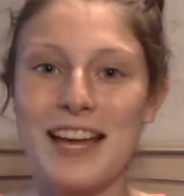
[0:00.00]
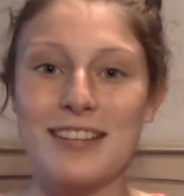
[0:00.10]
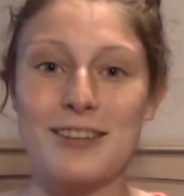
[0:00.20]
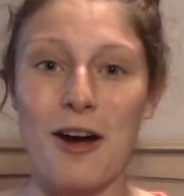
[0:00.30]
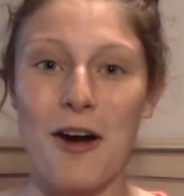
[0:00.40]

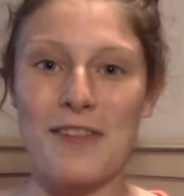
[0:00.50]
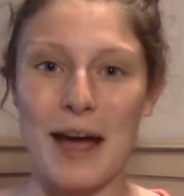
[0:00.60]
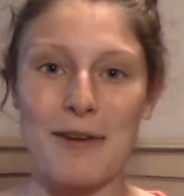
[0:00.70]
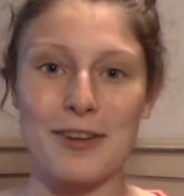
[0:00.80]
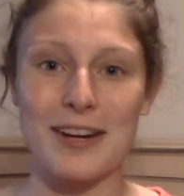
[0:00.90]
So
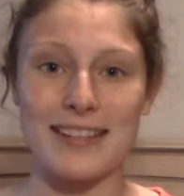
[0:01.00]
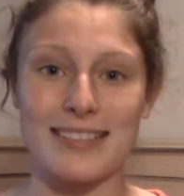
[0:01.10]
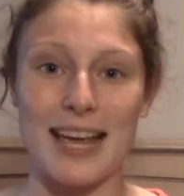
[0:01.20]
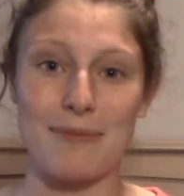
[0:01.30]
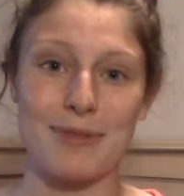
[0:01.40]
that was our next
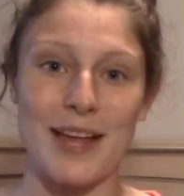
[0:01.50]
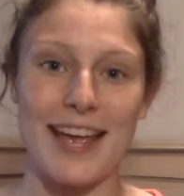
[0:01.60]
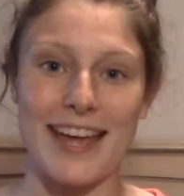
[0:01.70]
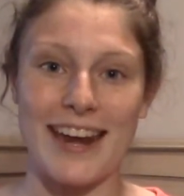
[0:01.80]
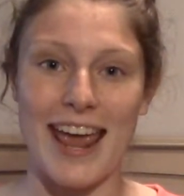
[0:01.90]
game
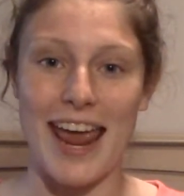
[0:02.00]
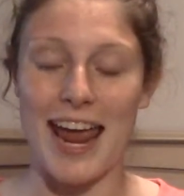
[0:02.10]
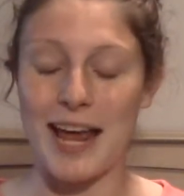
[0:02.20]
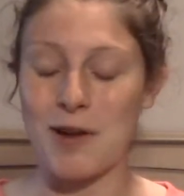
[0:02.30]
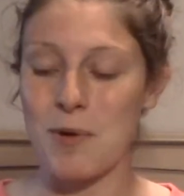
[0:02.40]
plan,
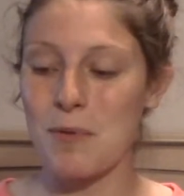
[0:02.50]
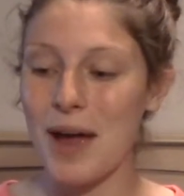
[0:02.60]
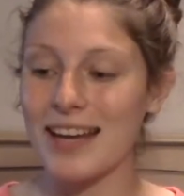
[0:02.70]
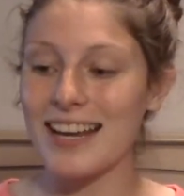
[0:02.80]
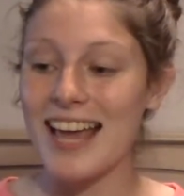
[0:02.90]
and we
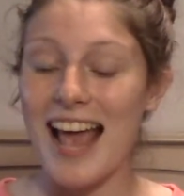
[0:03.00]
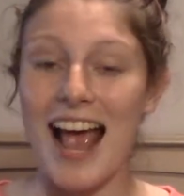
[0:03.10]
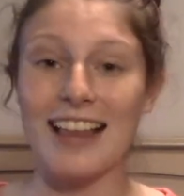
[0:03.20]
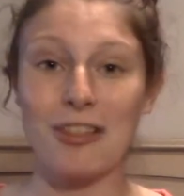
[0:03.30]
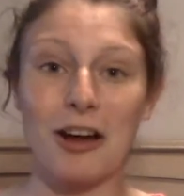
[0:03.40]
went,
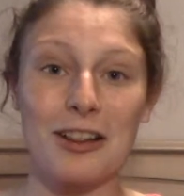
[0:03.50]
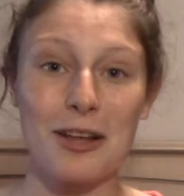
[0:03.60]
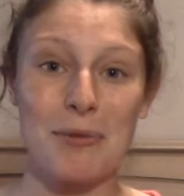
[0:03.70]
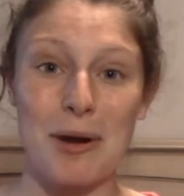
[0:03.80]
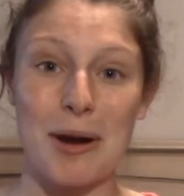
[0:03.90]
and
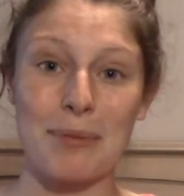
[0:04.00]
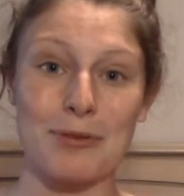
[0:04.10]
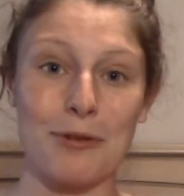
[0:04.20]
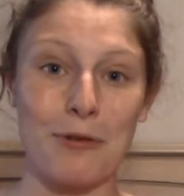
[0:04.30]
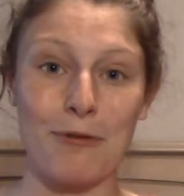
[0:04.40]
luckily we were able
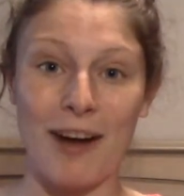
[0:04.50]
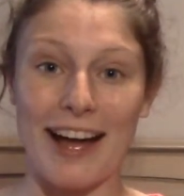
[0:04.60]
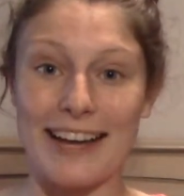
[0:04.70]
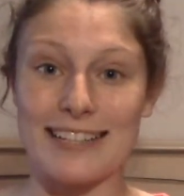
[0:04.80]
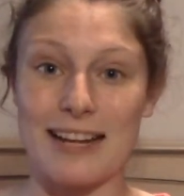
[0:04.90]
to
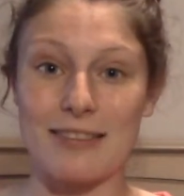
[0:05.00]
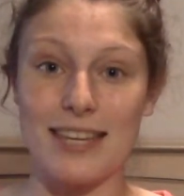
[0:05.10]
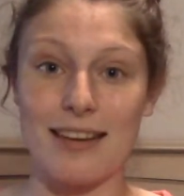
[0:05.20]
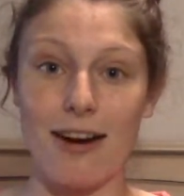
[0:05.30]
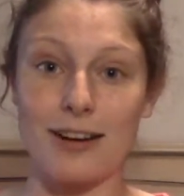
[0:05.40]
find
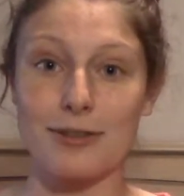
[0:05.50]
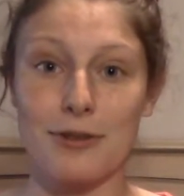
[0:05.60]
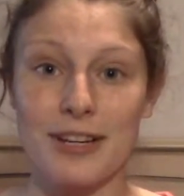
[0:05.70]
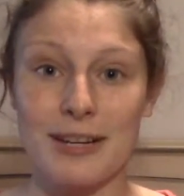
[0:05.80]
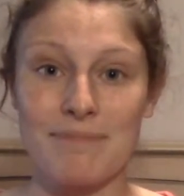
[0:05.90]
the
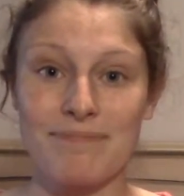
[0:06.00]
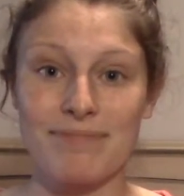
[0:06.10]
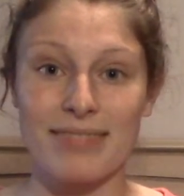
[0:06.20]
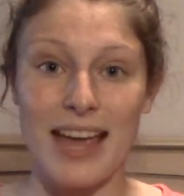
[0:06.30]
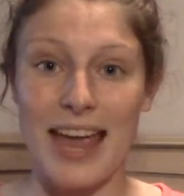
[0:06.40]
auditorium,
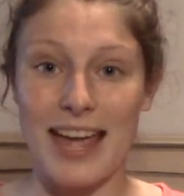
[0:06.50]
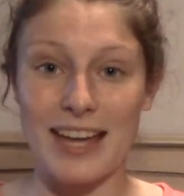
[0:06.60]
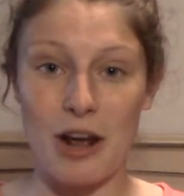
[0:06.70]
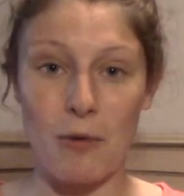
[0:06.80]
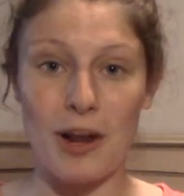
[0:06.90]

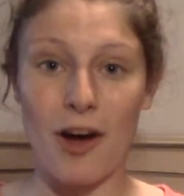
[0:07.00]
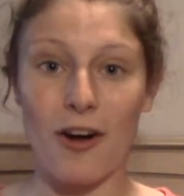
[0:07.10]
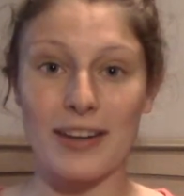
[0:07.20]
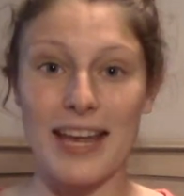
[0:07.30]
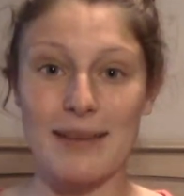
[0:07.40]
and we
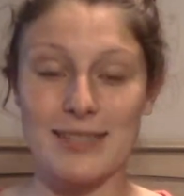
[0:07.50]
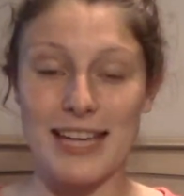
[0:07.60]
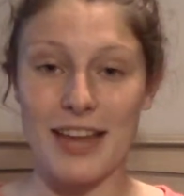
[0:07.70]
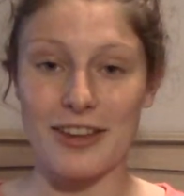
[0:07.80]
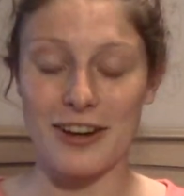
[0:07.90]
all came
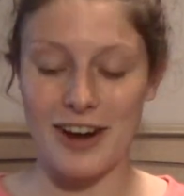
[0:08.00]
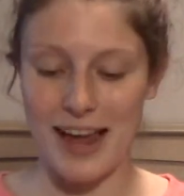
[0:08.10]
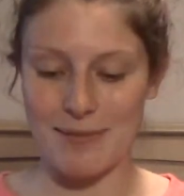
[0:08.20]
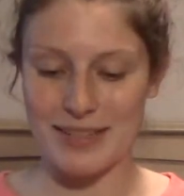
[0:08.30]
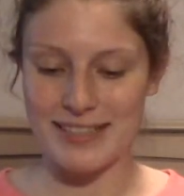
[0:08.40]
together
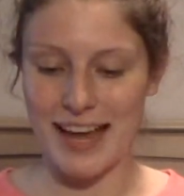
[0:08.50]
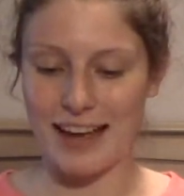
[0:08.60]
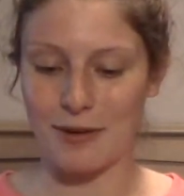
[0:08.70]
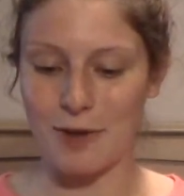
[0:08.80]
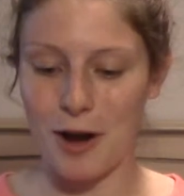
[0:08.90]
and we sat
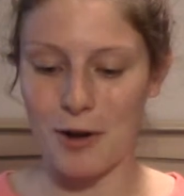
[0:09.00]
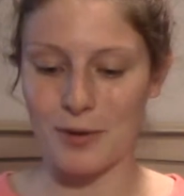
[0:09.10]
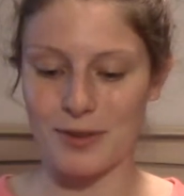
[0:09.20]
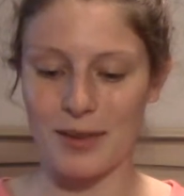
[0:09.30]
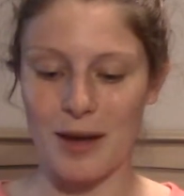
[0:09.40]
in a row
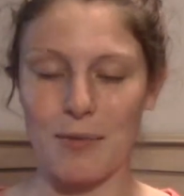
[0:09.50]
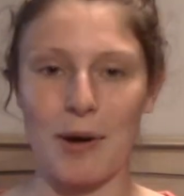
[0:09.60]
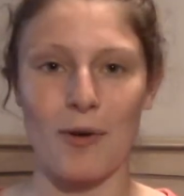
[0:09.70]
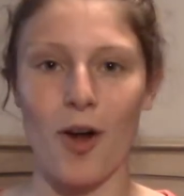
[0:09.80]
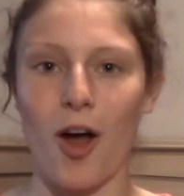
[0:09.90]
so that we
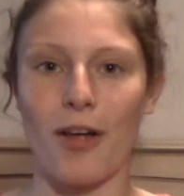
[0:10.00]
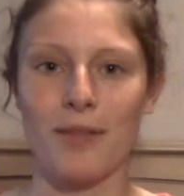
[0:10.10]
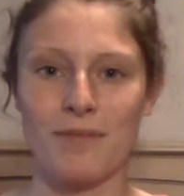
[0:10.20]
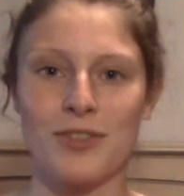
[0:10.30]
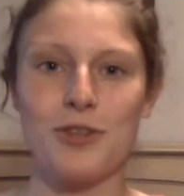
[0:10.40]
were
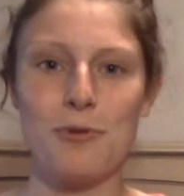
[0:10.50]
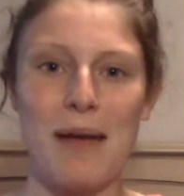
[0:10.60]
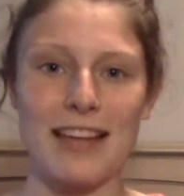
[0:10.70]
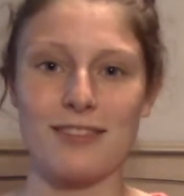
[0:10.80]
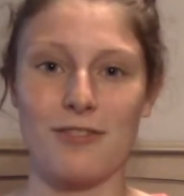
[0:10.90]
all new
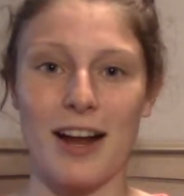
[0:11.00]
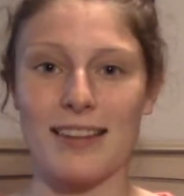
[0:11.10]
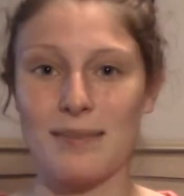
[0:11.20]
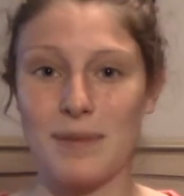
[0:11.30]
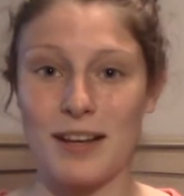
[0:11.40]
best
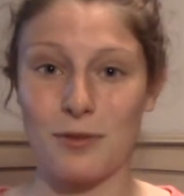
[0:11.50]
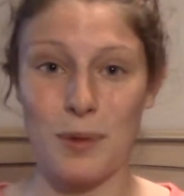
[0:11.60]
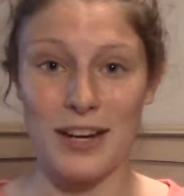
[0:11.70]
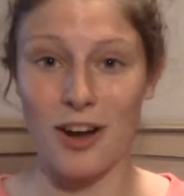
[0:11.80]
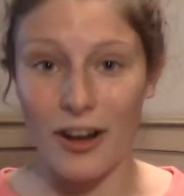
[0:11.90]
friends because
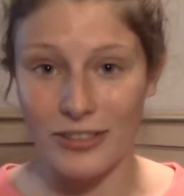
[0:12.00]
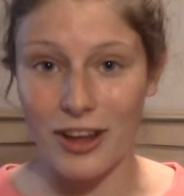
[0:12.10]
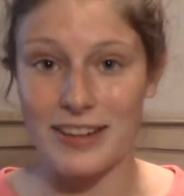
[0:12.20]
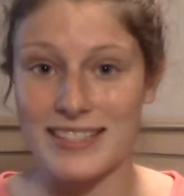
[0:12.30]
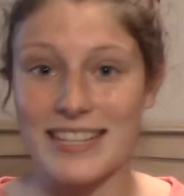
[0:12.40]
we had gotten
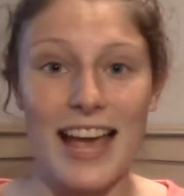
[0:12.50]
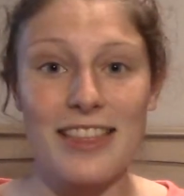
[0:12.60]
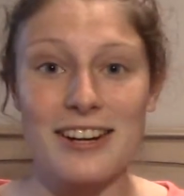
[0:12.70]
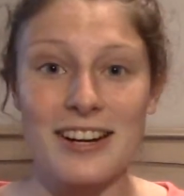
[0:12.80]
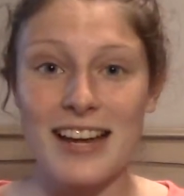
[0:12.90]
lost
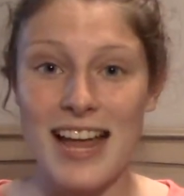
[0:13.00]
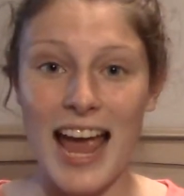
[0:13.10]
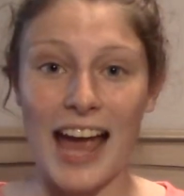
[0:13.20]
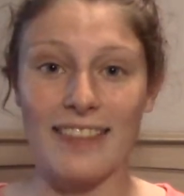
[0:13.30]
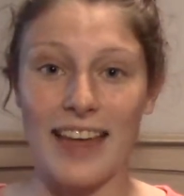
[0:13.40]
together,
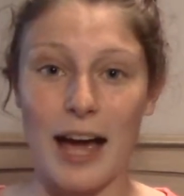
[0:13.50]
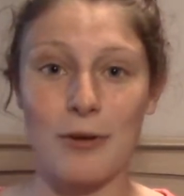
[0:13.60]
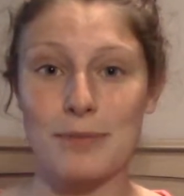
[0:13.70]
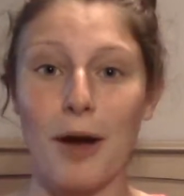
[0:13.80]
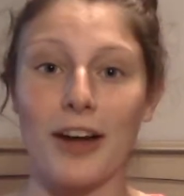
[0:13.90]
and that
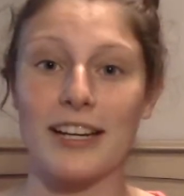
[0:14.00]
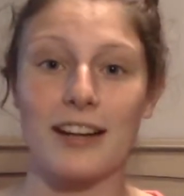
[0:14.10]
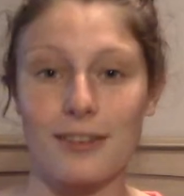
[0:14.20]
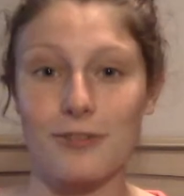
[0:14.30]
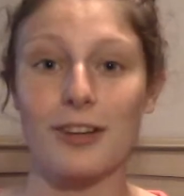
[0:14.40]
was bonding
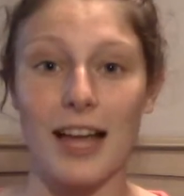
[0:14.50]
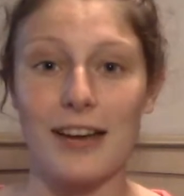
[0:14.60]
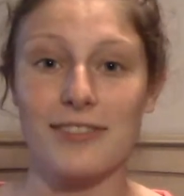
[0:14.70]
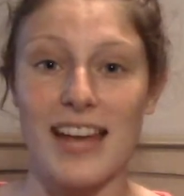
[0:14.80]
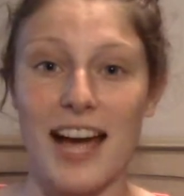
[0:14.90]
us for
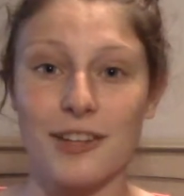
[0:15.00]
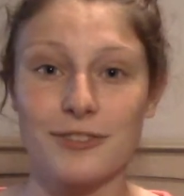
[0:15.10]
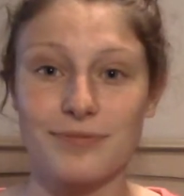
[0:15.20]
life now.